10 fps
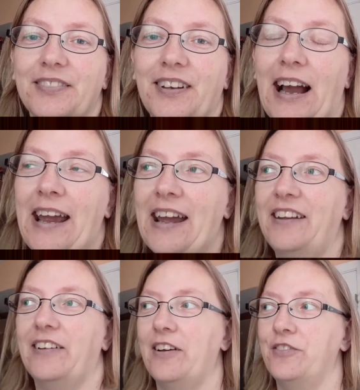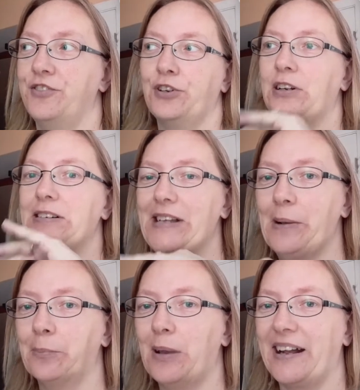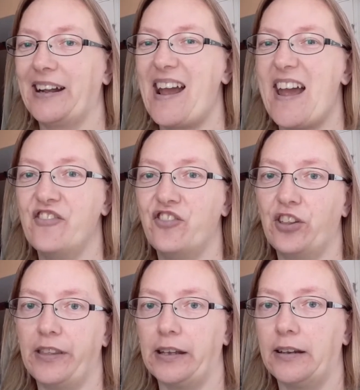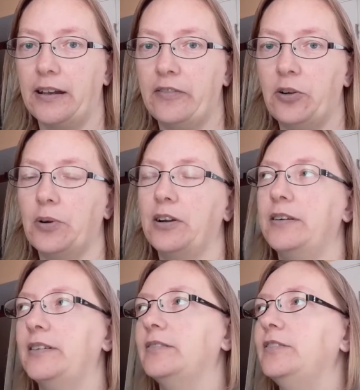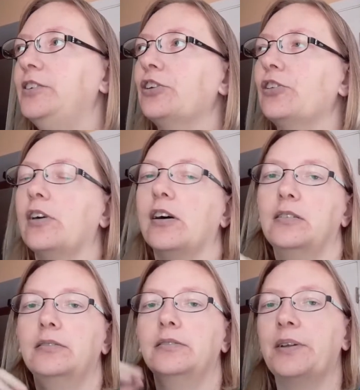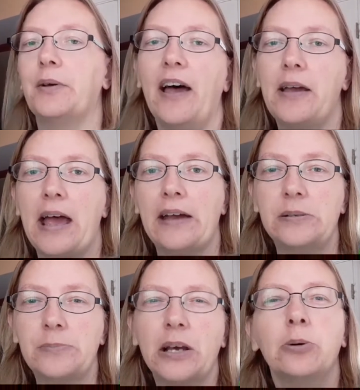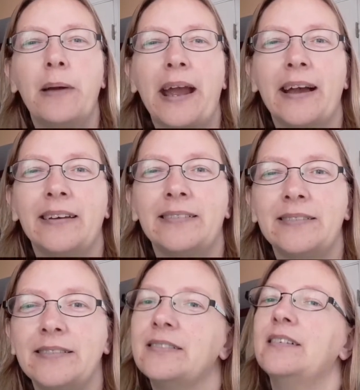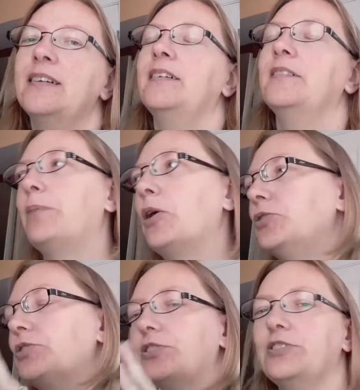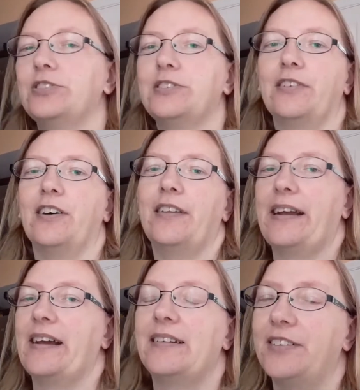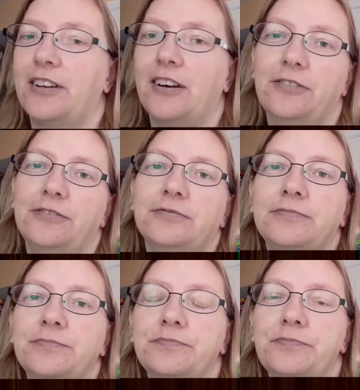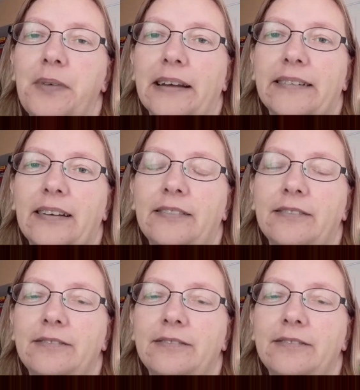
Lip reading: I had New Kids on the Block, everything, everywhere, and then, the heavy metal bands, posters, and all that kind of stuff back then.